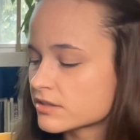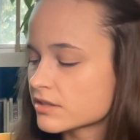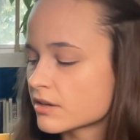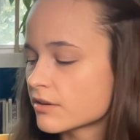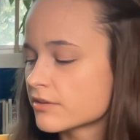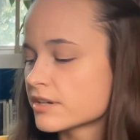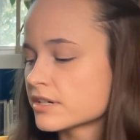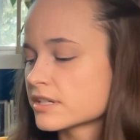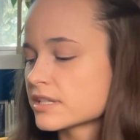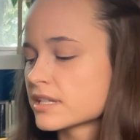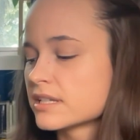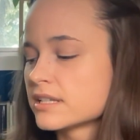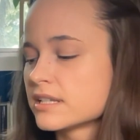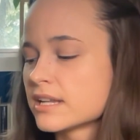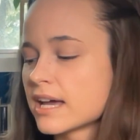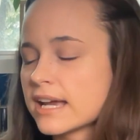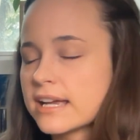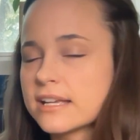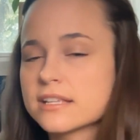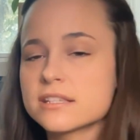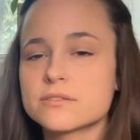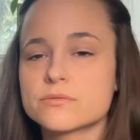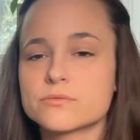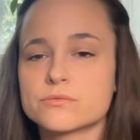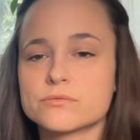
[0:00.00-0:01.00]
So there's a
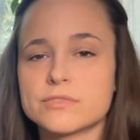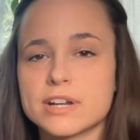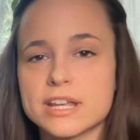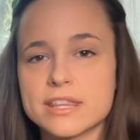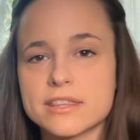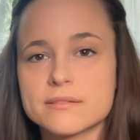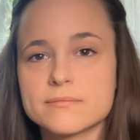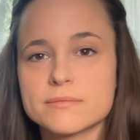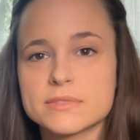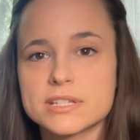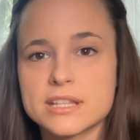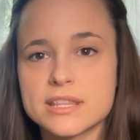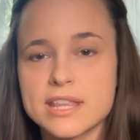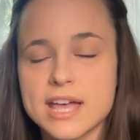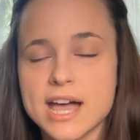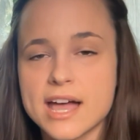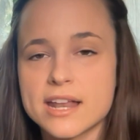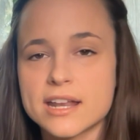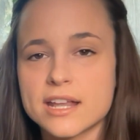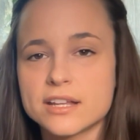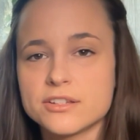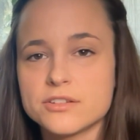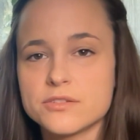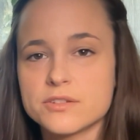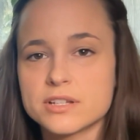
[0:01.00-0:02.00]
nice rhythm to
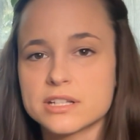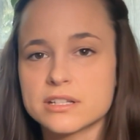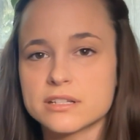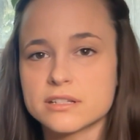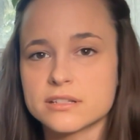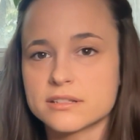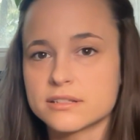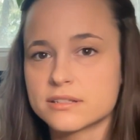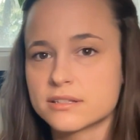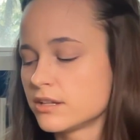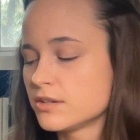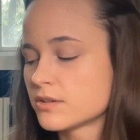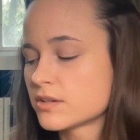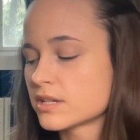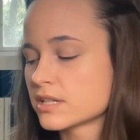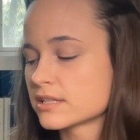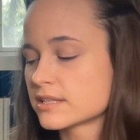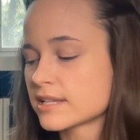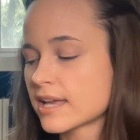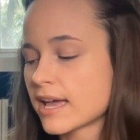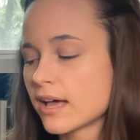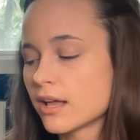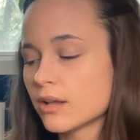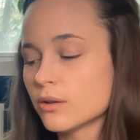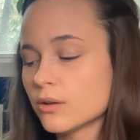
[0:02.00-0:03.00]
that, and you can
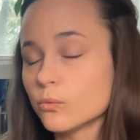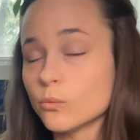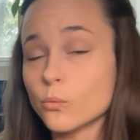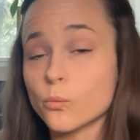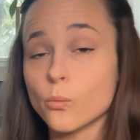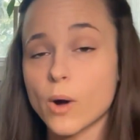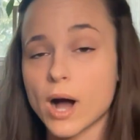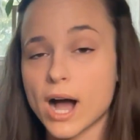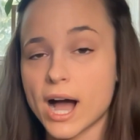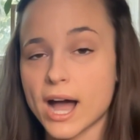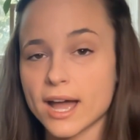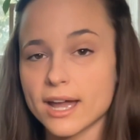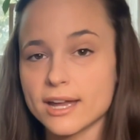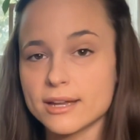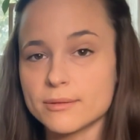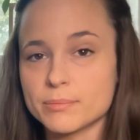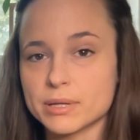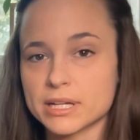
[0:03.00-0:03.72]
tell why,